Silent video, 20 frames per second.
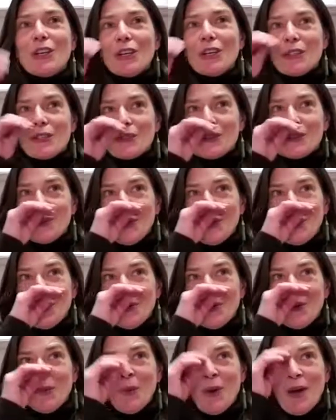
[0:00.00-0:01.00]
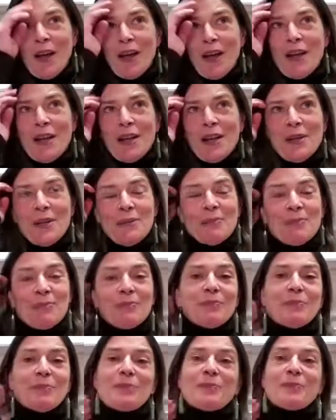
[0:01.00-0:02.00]
So
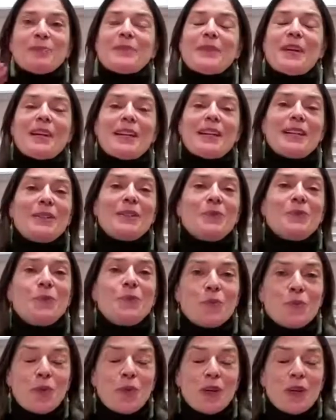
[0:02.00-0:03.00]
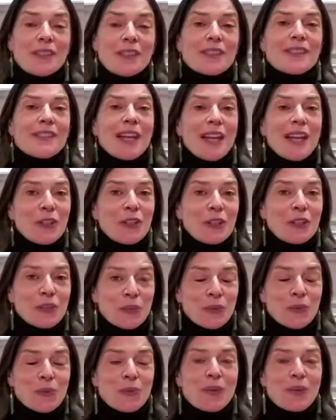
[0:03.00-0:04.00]
I want to tell
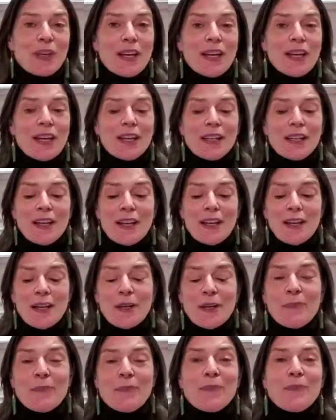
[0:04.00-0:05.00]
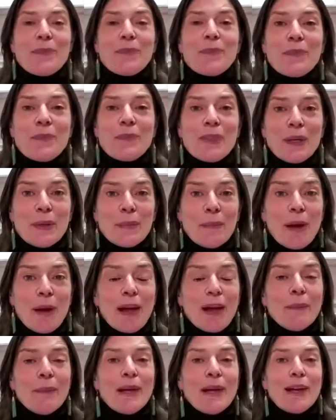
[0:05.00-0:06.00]
you that the
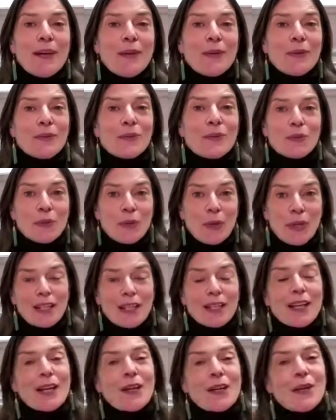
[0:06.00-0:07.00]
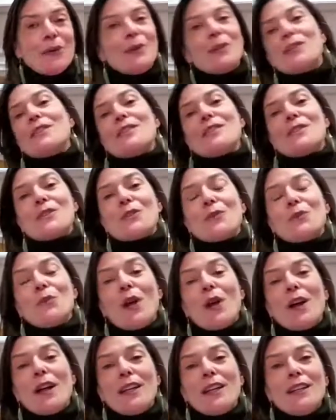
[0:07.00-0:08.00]
Palm House right now is a
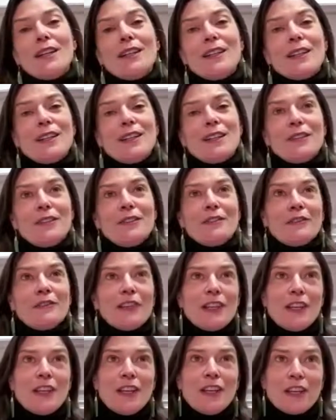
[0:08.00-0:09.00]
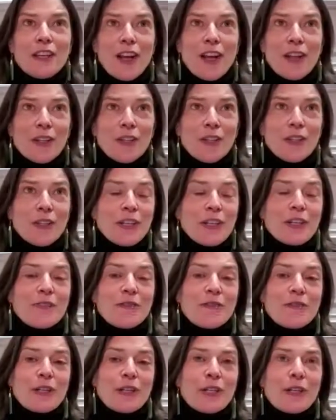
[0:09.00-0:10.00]
riot of color and
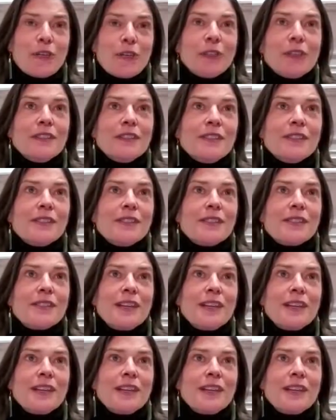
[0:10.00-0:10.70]
fragrance.